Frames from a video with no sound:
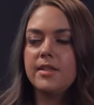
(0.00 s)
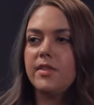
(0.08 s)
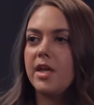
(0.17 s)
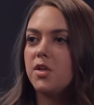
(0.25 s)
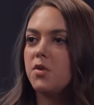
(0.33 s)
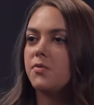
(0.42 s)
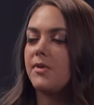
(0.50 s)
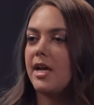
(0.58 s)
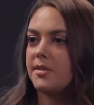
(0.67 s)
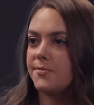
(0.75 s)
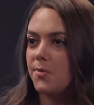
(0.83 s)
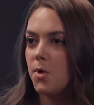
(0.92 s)
Then you
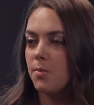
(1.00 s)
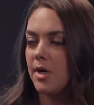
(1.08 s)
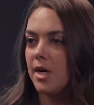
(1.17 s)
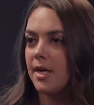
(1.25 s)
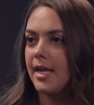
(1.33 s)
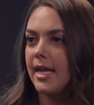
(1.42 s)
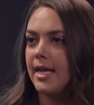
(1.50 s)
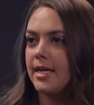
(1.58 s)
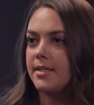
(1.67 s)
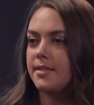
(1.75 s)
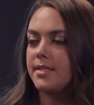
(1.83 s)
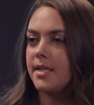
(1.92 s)
fast forward,
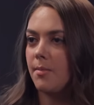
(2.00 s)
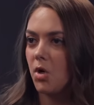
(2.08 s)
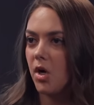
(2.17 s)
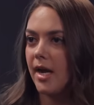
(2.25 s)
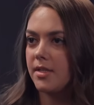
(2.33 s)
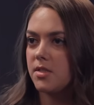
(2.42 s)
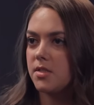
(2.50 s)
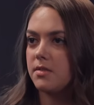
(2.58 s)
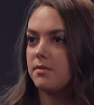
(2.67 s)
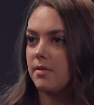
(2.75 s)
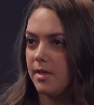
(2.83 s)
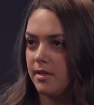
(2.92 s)
and the
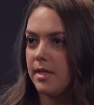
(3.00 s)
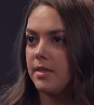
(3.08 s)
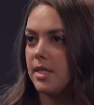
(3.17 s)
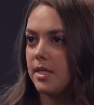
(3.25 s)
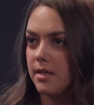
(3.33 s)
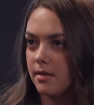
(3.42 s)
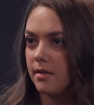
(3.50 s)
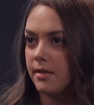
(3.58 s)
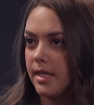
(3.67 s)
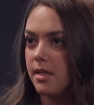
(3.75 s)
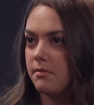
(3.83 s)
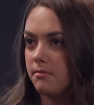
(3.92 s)
Democrats in the
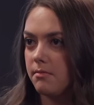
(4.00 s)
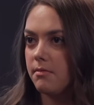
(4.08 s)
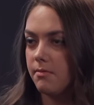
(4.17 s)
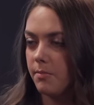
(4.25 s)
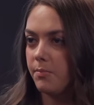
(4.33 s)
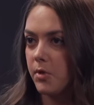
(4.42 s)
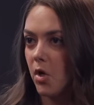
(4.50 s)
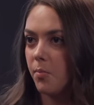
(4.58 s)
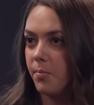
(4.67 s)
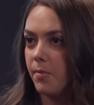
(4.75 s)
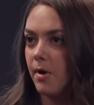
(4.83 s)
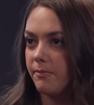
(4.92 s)
elite you
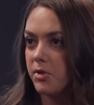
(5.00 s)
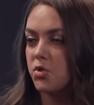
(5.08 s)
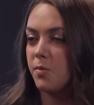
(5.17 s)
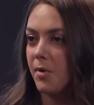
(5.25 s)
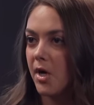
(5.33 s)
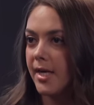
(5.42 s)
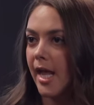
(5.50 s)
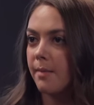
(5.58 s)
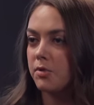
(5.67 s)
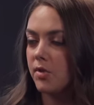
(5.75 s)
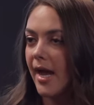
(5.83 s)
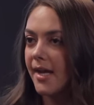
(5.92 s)
know, official party
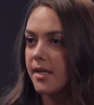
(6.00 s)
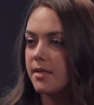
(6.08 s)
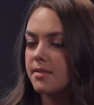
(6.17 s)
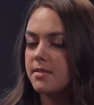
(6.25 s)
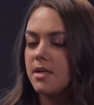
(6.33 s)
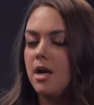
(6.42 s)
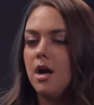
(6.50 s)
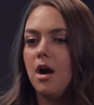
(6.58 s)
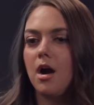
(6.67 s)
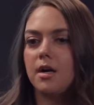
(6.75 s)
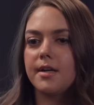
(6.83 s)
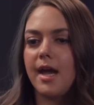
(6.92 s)
apparatus
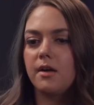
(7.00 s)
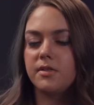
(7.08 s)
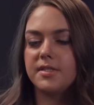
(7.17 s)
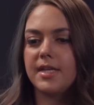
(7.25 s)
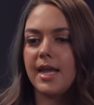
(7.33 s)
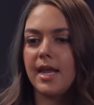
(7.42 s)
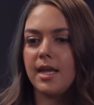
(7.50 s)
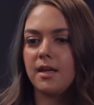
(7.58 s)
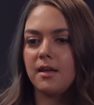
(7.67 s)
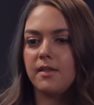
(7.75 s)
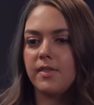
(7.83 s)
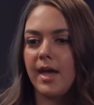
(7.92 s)
are now
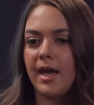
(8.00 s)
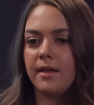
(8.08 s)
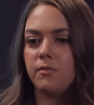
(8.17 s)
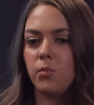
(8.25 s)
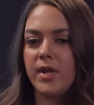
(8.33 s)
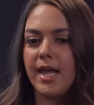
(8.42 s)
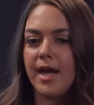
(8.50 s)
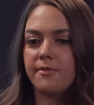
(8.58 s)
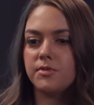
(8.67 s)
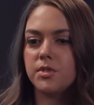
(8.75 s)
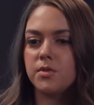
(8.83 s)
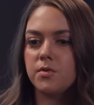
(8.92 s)
saying that we
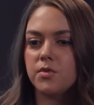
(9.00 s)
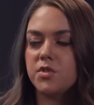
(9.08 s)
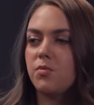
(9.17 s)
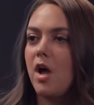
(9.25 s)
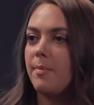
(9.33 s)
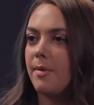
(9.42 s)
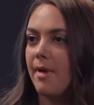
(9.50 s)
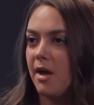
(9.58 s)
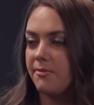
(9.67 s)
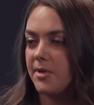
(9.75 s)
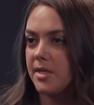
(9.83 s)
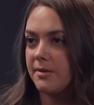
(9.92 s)
have to swap him
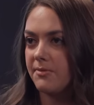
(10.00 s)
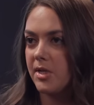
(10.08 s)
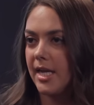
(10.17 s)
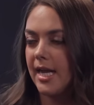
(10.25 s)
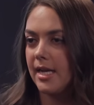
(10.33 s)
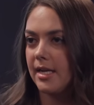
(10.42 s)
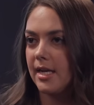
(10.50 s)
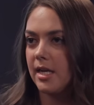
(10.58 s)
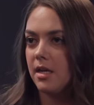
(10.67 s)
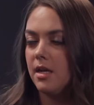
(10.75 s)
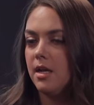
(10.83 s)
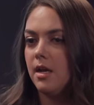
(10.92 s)
out for a different
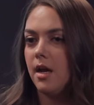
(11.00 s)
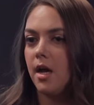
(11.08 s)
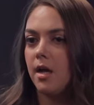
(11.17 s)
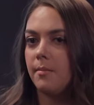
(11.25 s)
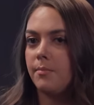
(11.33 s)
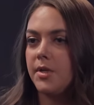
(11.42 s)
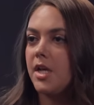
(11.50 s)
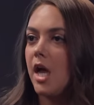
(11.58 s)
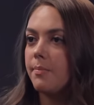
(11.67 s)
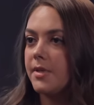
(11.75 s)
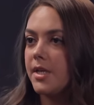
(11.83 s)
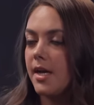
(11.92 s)
candidate um, but
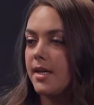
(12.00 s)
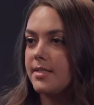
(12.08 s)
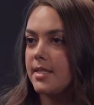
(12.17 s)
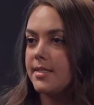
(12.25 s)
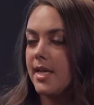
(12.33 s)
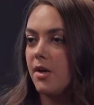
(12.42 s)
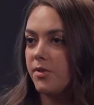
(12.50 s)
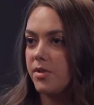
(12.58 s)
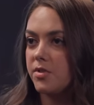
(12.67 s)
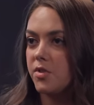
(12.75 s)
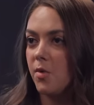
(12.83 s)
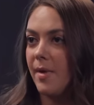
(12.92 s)
not because his health
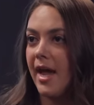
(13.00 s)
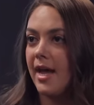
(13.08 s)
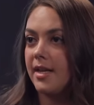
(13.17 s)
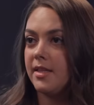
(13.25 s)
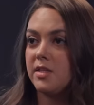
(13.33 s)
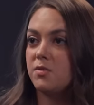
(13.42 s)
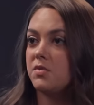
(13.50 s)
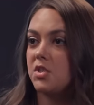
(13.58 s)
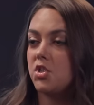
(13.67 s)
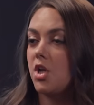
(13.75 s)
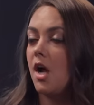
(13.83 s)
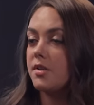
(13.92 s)
is so bad and this was a
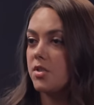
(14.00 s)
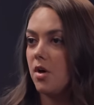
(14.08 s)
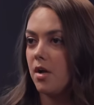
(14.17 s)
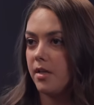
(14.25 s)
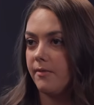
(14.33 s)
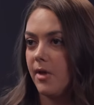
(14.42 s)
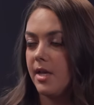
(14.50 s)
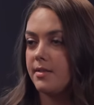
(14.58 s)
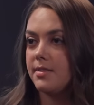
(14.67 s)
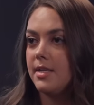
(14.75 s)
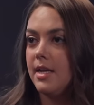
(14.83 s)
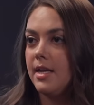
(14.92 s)
shock to all of
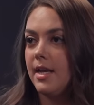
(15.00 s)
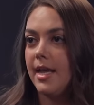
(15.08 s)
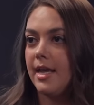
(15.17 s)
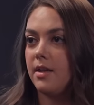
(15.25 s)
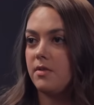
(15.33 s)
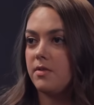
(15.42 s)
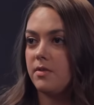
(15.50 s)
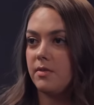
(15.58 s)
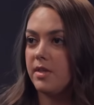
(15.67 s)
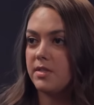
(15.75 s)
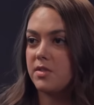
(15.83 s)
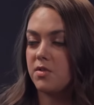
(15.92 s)
us and
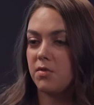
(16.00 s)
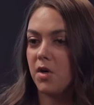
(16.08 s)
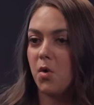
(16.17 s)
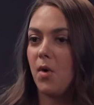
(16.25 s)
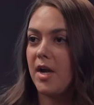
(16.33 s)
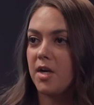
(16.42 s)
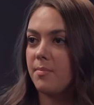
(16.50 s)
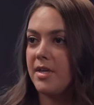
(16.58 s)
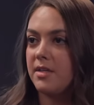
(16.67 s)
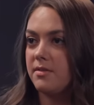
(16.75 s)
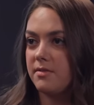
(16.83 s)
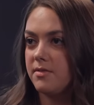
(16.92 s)
this is a
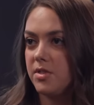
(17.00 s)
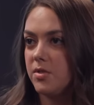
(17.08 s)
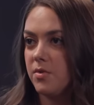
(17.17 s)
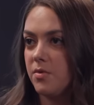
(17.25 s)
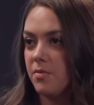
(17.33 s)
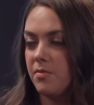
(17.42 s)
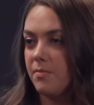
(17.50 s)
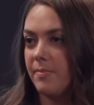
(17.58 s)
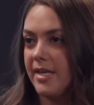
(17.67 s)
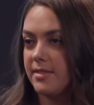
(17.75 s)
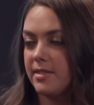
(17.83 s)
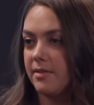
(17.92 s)
requirement to
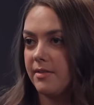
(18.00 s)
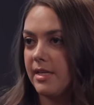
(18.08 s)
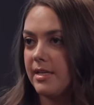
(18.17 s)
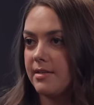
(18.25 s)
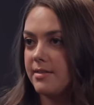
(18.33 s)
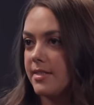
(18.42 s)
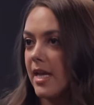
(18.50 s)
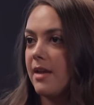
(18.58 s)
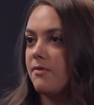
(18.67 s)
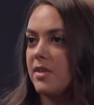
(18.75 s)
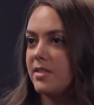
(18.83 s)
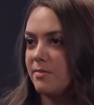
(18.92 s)
basically
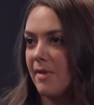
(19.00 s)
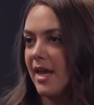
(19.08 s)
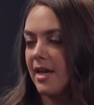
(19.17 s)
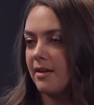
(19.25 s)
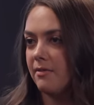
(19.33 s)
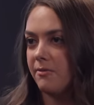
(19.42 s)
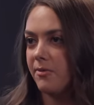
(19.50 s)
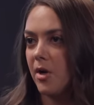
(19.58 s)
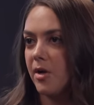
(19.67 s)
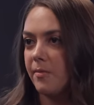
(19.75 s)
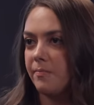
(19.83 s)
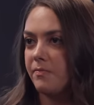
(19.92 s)
save this man
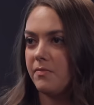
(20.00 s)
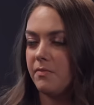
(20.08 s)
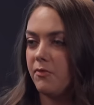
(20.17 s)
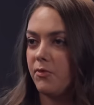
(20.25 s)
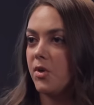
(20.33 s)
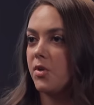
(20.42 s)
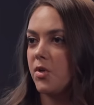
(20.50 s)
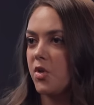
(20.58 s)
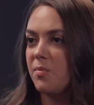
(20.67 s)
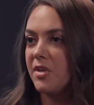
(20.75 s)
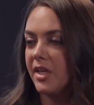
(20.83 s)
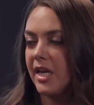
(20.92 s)
from further
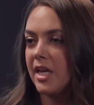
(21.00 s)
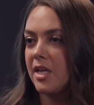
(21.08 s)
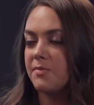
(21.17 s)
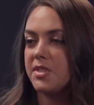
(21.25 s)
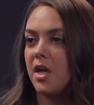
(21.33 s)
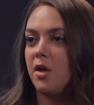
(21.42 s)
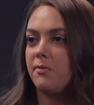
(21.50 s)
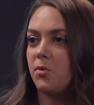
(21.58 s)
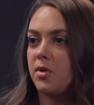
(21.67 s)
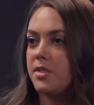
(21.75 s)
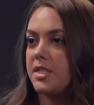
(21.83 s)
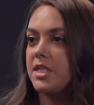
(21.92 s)
humiliating himself
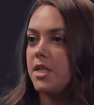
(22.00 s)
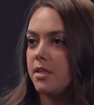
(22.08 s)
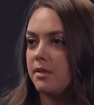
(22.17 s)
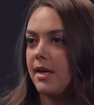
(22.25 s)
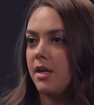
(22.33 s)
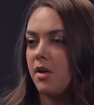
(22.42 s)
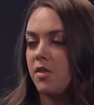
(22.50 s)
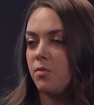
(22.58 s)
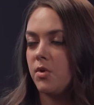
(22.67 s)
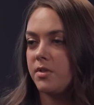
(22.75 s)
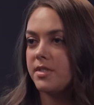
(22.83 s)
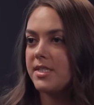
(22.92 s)
or deteriorating on the world